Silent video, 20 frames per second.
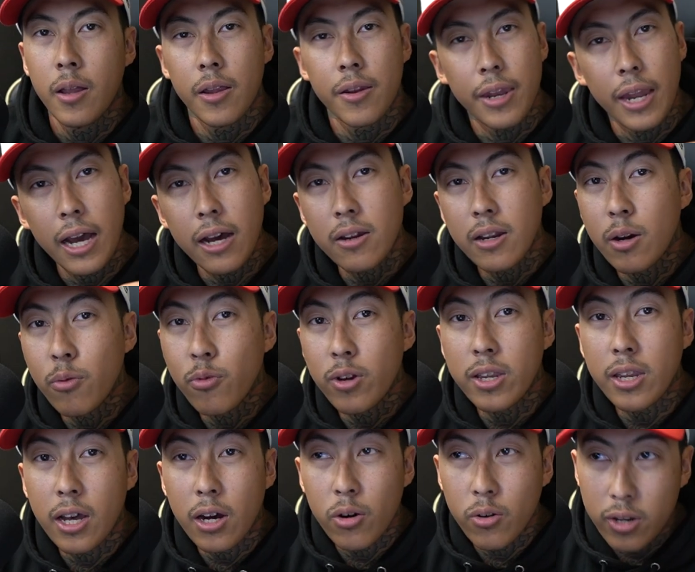Now that we
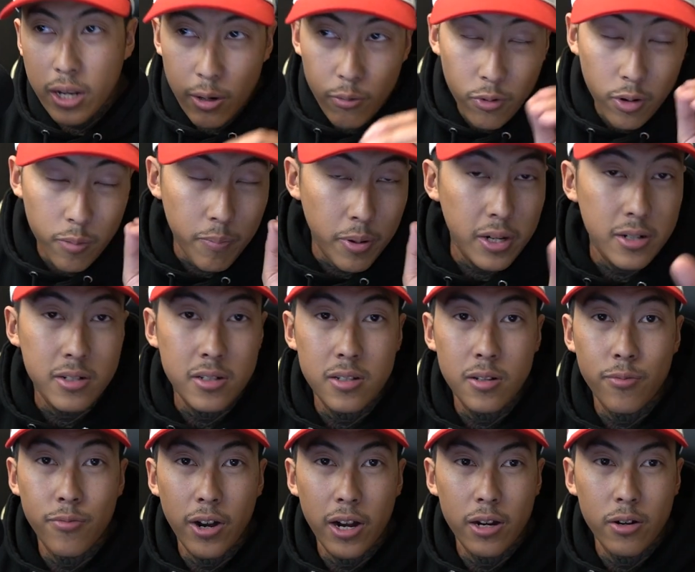know that we purchased
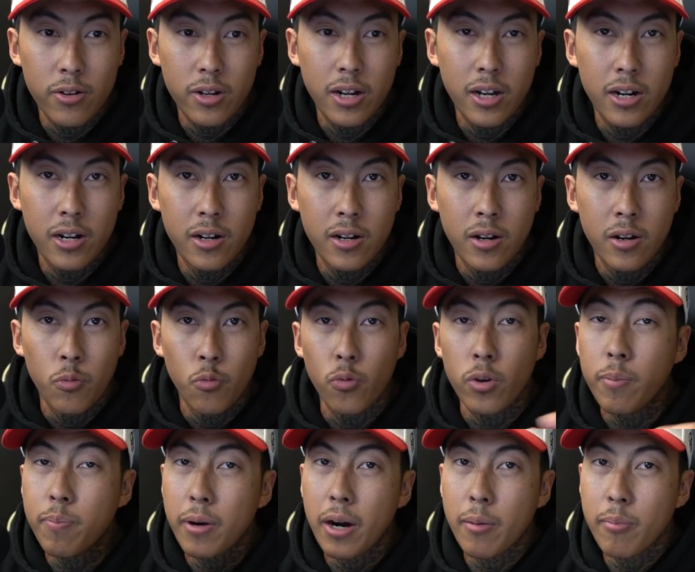the vinyl cutter,
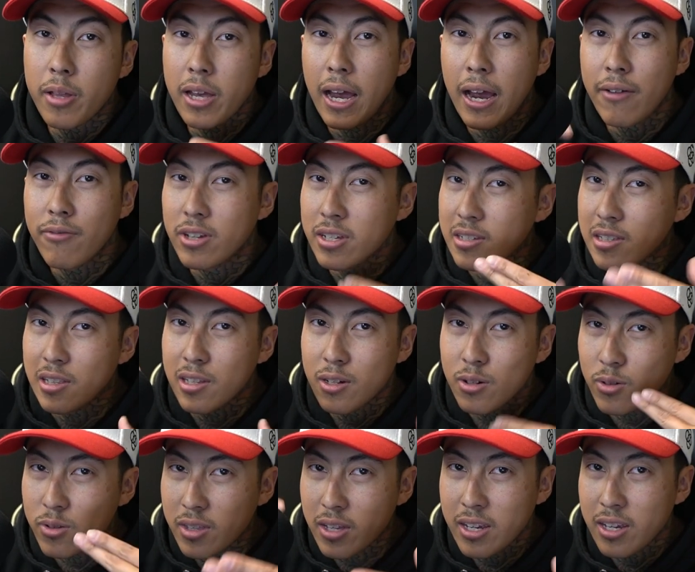we probably have this
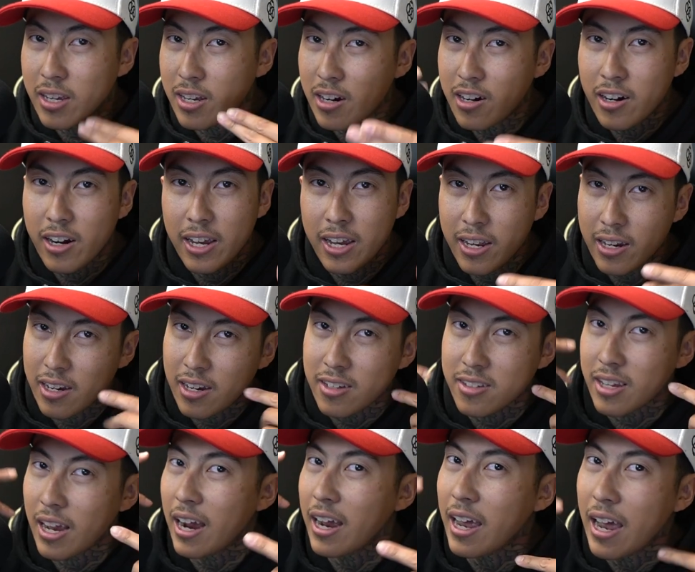little thing in our head,
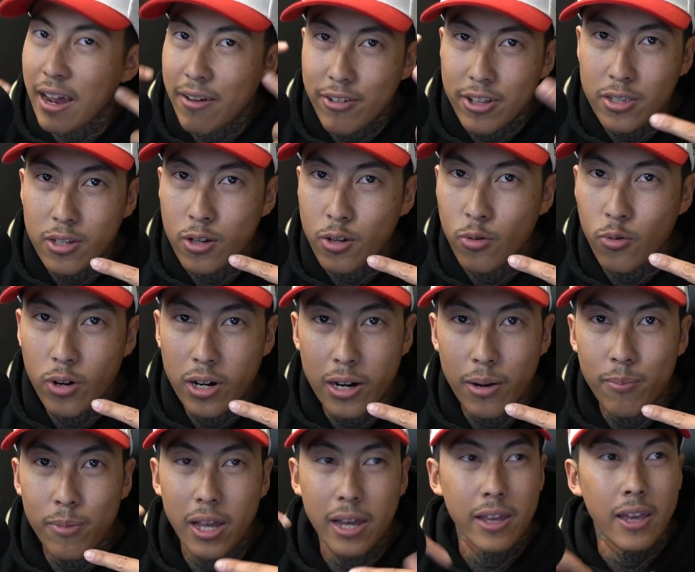because I have it too, where
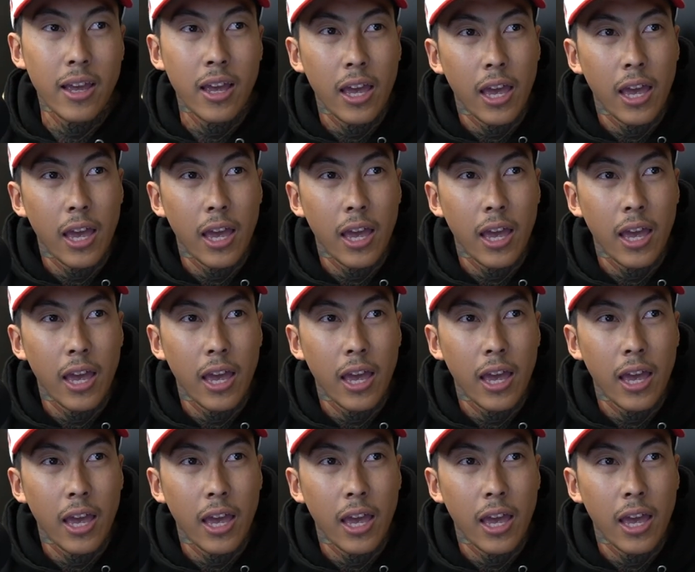I'm like,